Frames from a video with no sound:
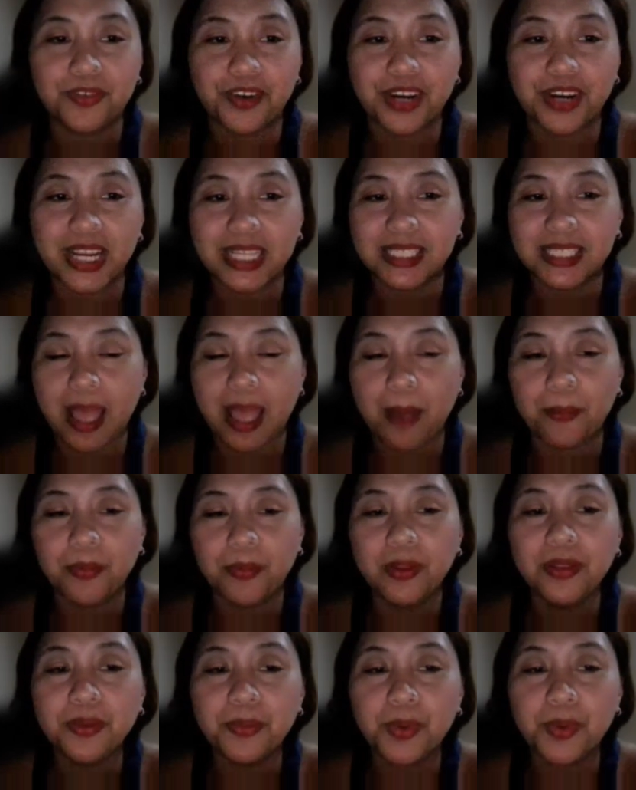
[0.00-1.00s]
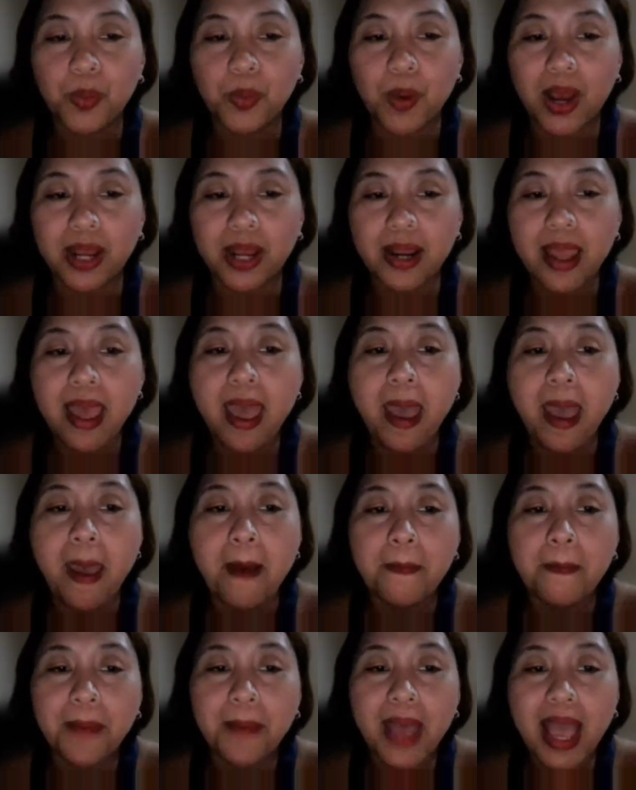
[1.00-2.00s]
For example, number one,
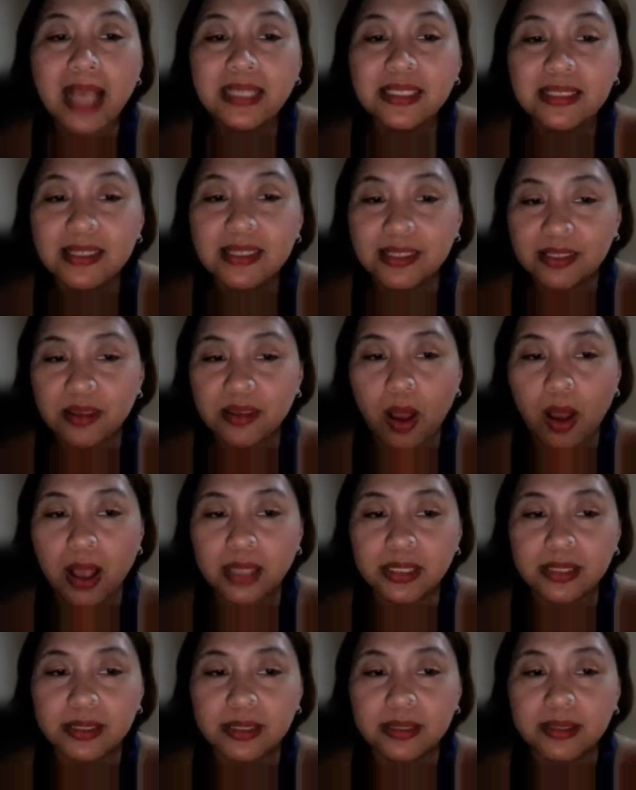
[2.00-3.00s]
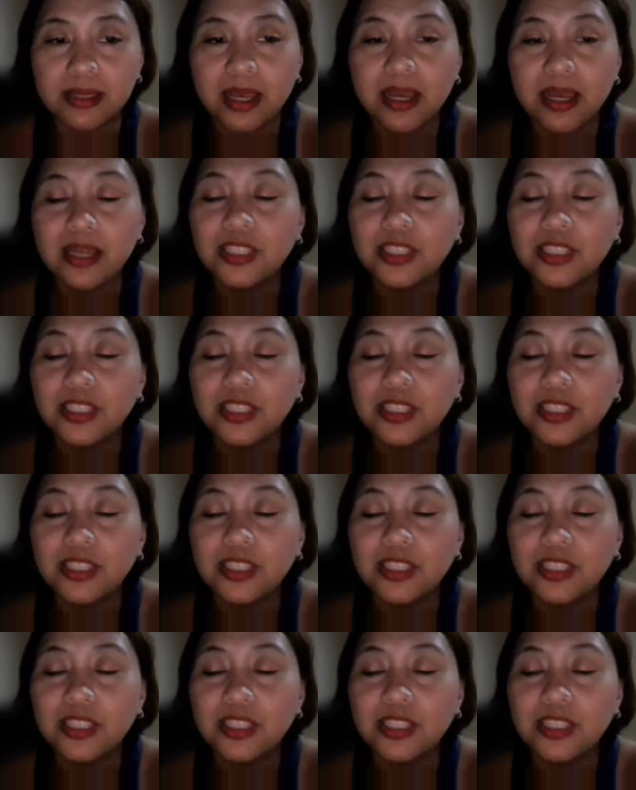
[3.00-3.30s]
pass the sauce.